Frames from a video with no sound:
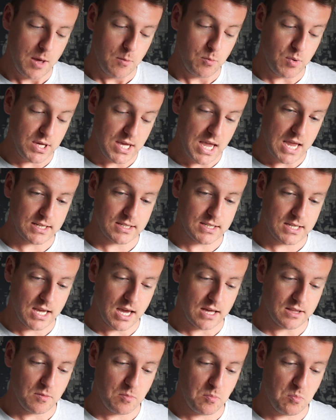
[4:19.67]
But yes, the
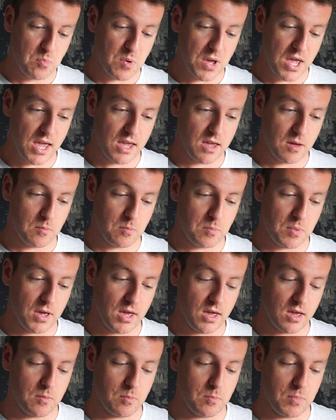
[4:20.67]
other big
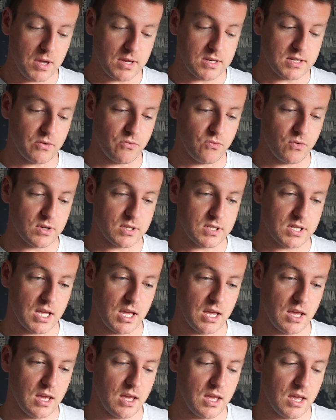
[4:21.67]
difference
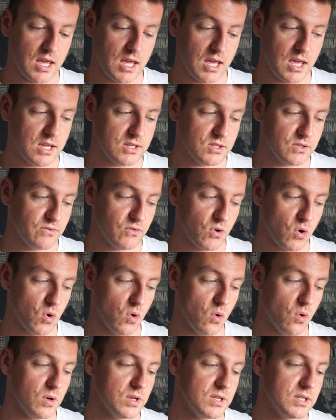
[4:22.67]
here is of
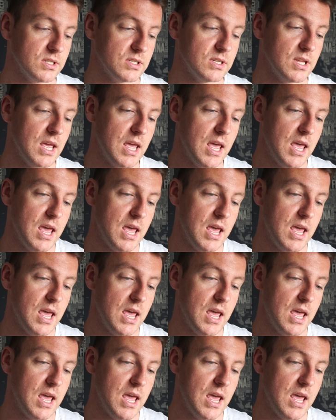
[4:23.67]
course